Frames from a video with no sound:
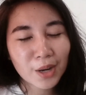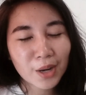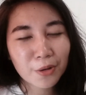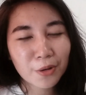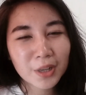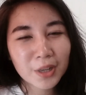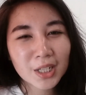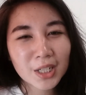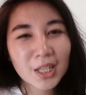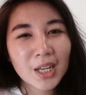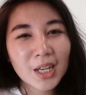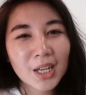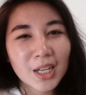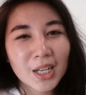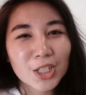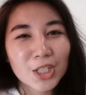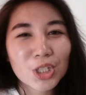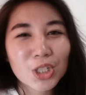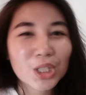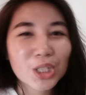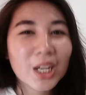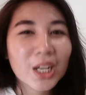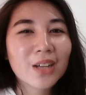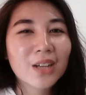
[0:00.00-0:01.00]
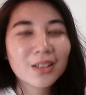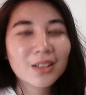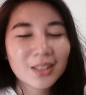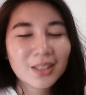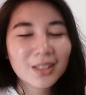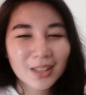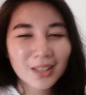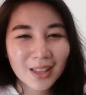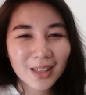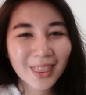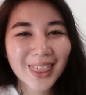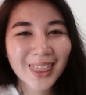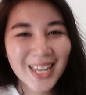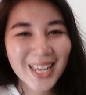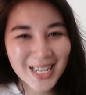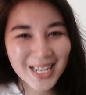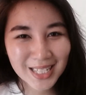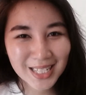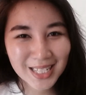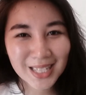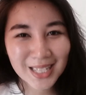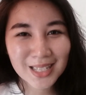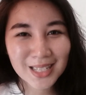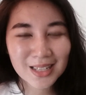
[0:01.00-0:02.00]
I already shared
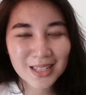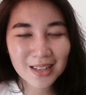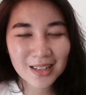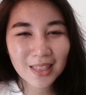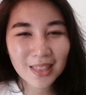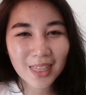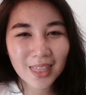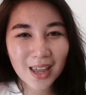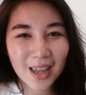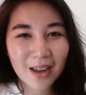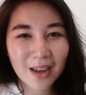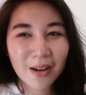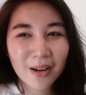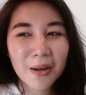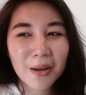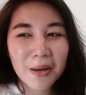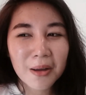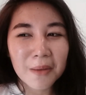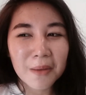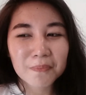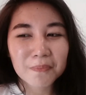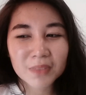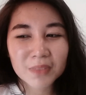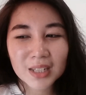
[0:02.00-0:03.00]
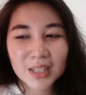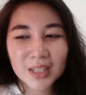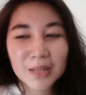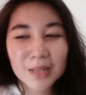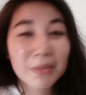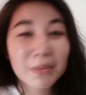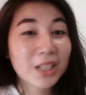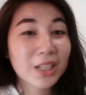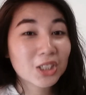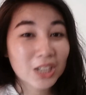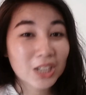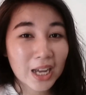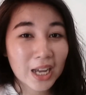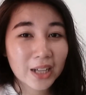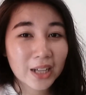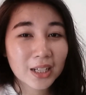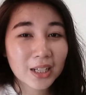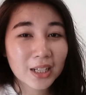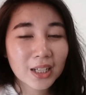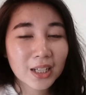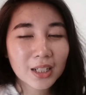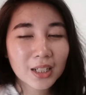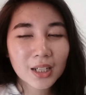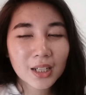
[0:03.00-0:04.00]
things there in my
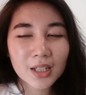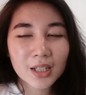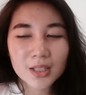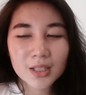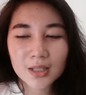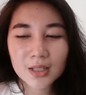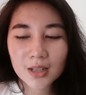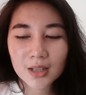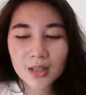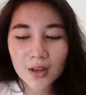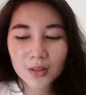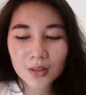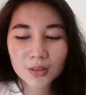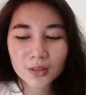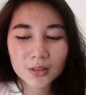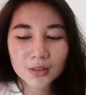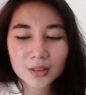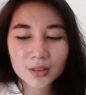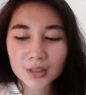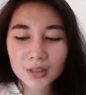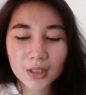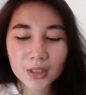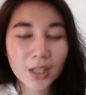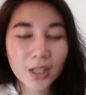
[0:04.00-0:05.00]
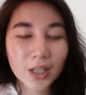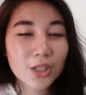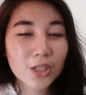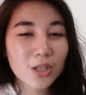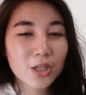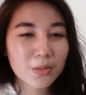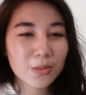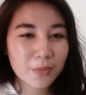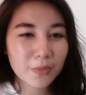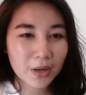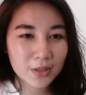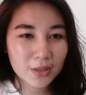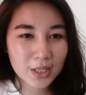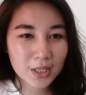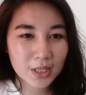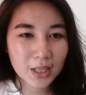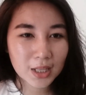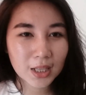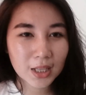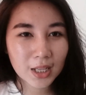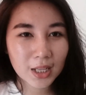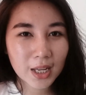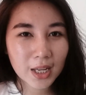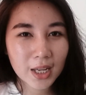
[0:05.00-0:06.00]
channel, so you can just browse
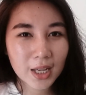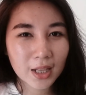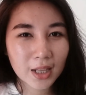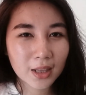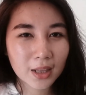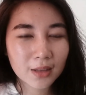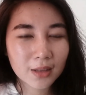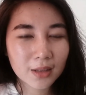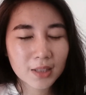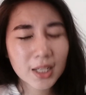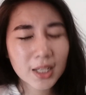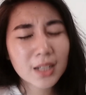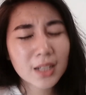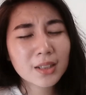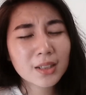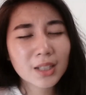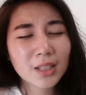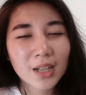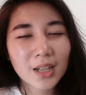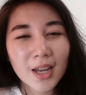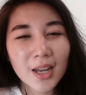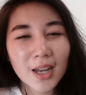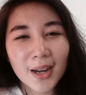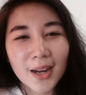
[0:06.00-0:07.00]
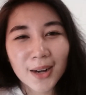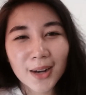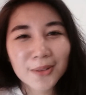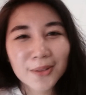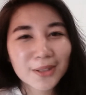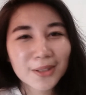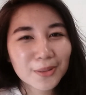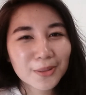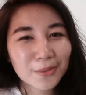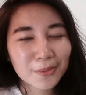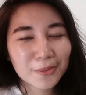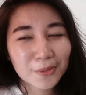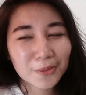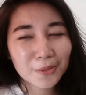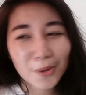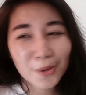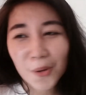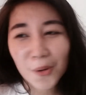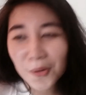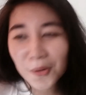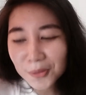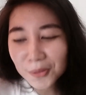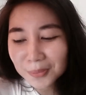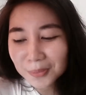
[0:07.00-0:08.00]
it in. And I really
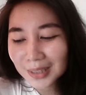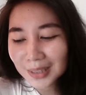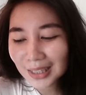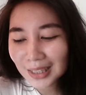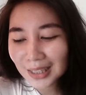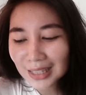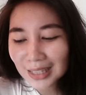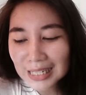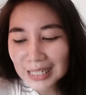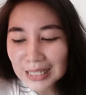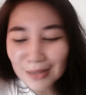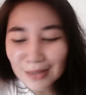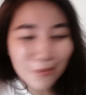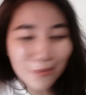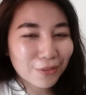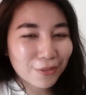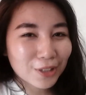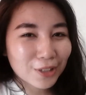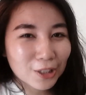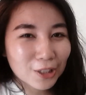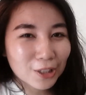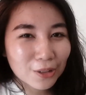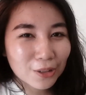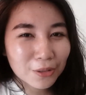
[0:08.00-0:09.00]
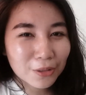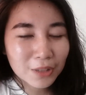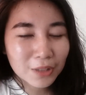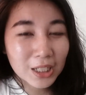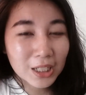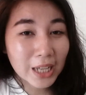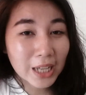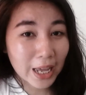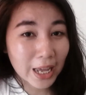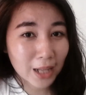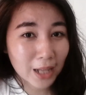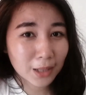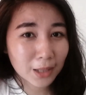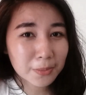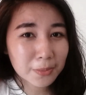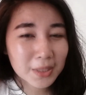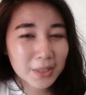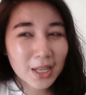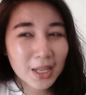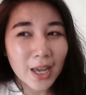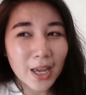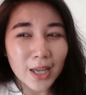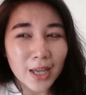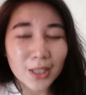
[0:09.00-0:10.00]
hope that this video really
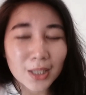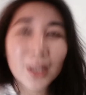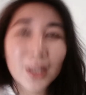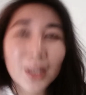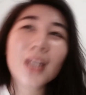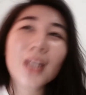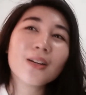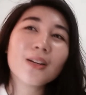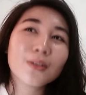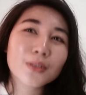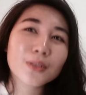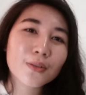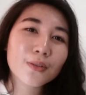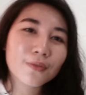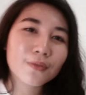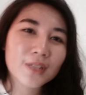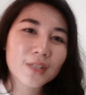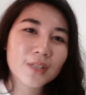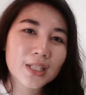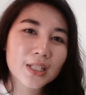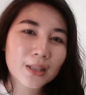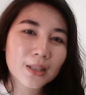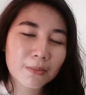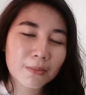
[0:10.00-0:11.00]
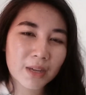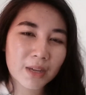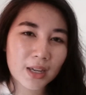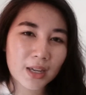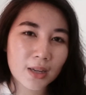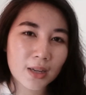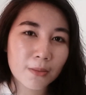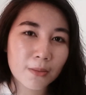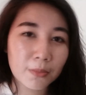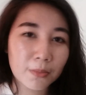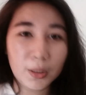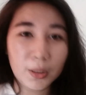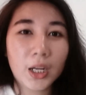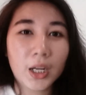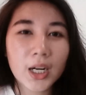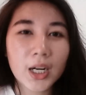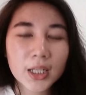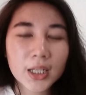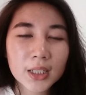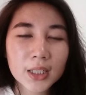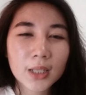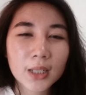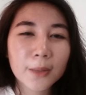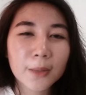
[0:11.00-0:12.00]
helps. You can also visit my
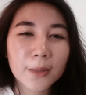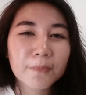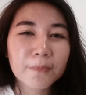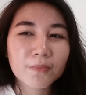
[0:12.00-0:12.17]
blog.